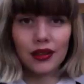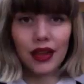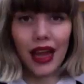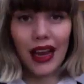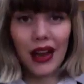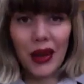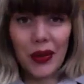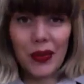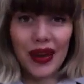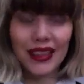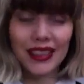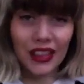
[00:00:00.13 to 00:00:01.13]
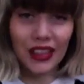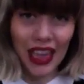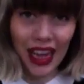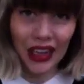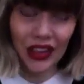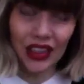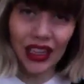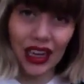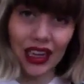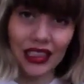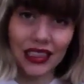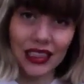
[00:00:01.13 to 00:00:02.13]
Hello, Marta, and hello,
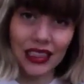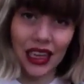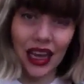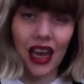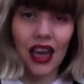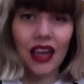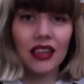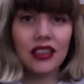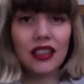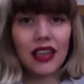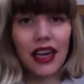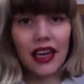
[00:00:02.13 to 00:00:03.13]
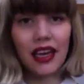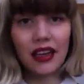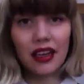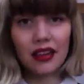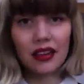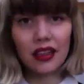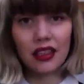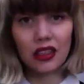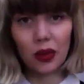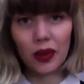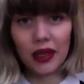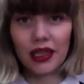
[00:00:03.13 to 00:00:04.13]
class. Today, the
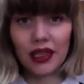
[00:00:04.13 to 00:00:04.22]
topic